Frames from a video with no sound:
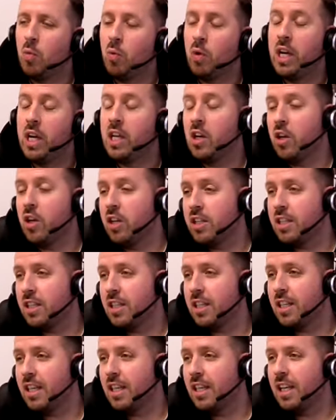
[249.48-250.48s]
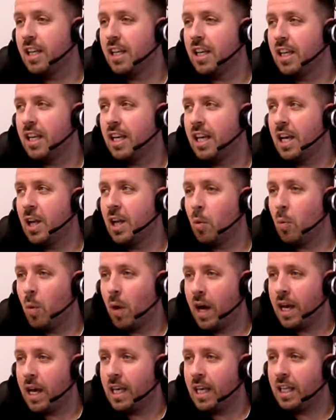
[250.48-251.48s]
really good in a
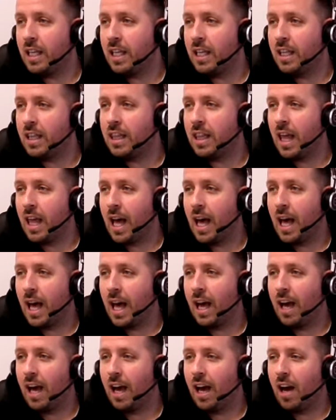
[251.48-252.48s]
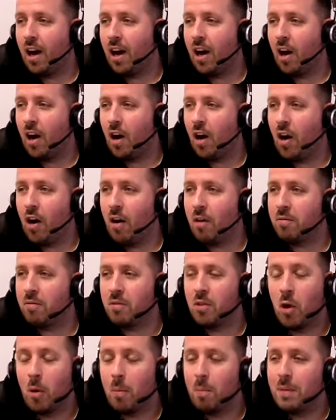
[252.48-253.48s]
way that
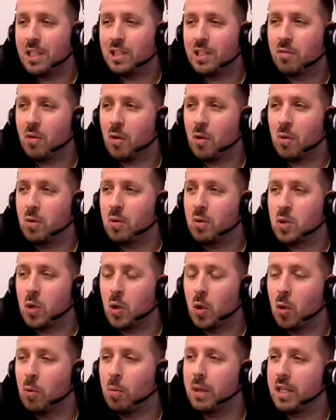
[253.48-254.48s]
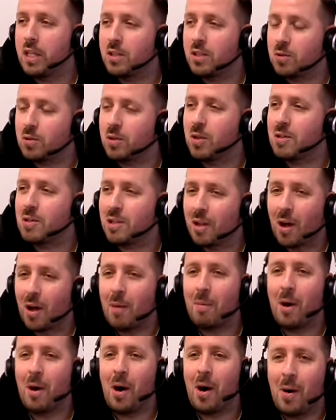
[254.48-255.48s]
I've not missed food at all, but there's also a
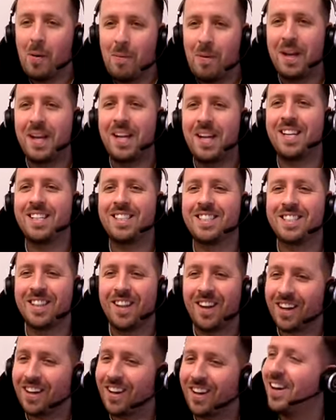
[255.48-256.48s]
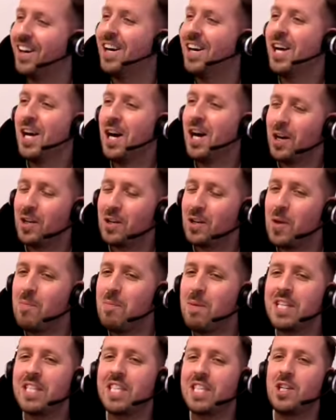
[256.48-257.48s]
slight part of me that's like, I, I do
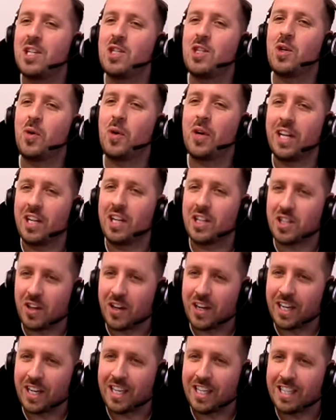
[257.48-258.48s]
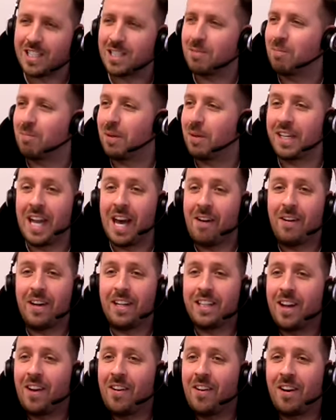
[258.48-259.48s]
miss enjoying a Chinese, but now
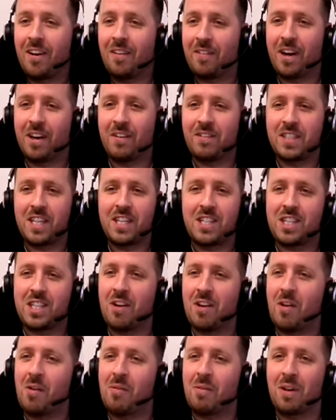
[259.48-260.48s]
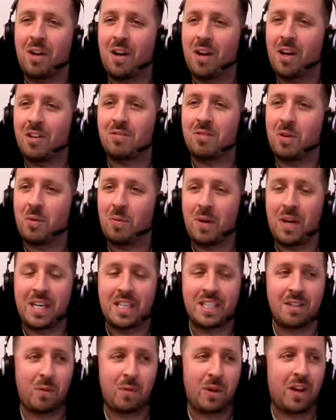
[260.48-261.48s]
I don't. I think I've said to you over the last few
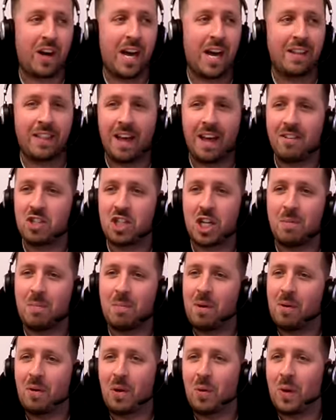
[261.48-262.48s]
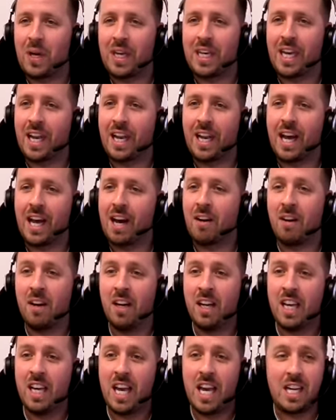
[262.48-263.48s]
weeks, and when I had that cheat meal on the weekend now,
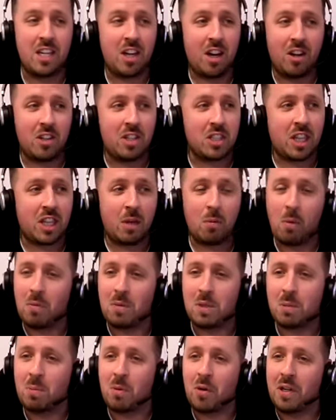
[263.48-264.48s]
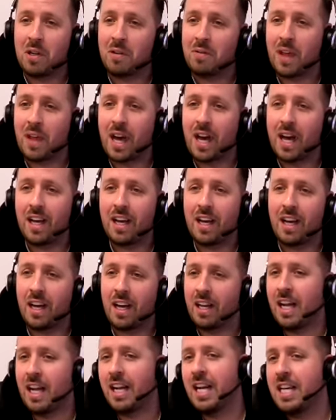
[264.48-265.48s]
is I just think, what was the point of that?
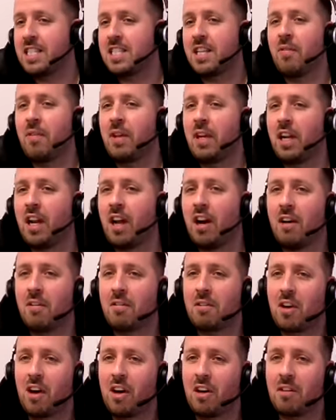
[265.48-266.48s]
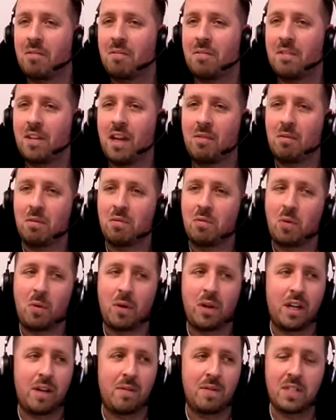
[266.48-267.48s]
And that, that's yeah, something yeah. that I kind of never
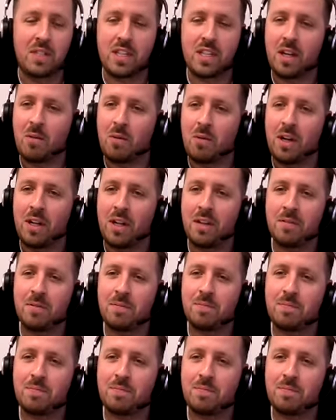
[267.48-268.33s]
thought I'd ever say, really.